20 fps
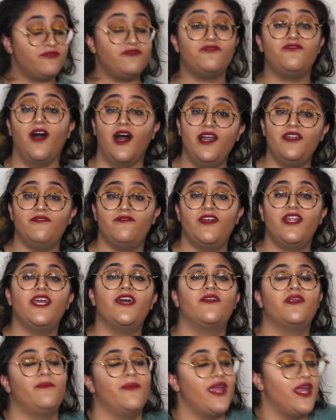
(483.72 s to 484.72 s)
fun
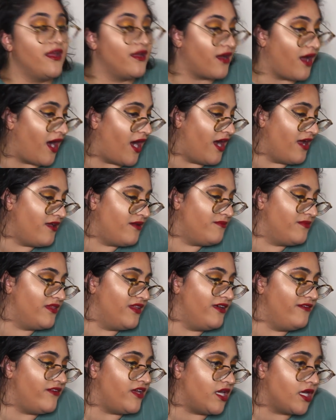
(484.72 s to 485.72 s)
video to make. I am
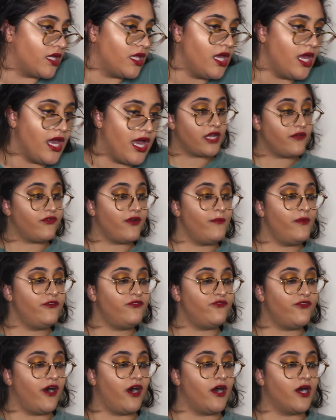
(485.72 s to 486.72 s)
living. Like from
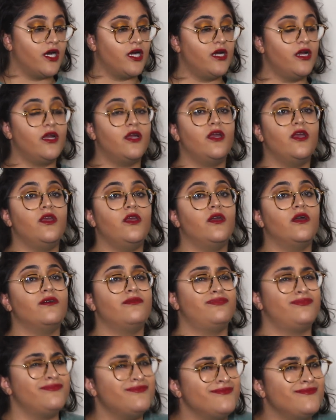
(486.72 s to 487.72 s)
afar,
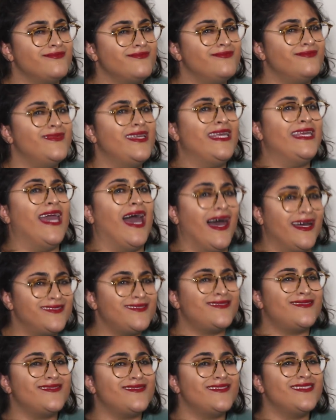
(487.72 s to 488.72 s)

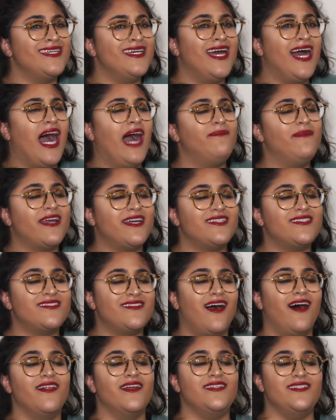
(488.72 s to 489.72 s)
yes, I'm like a
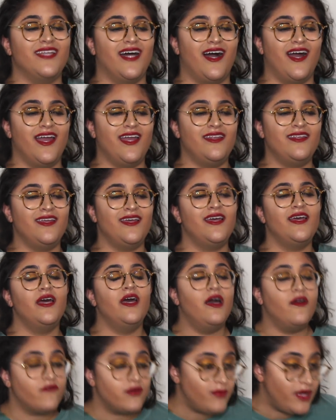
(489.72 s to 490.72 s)
solid 9.
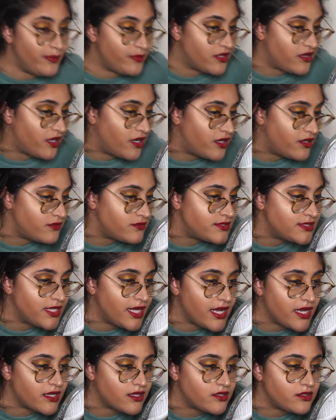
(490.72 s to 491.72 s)
From up close,
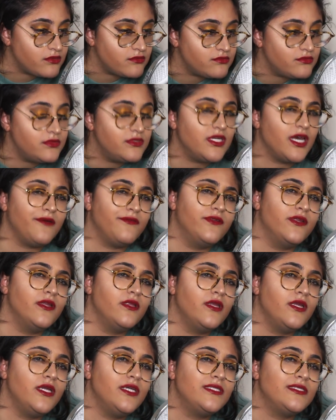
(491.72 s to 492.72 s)
like
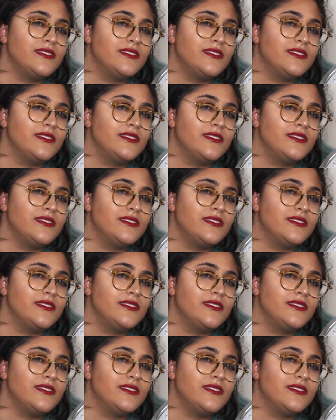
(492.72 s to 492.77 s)
definitely a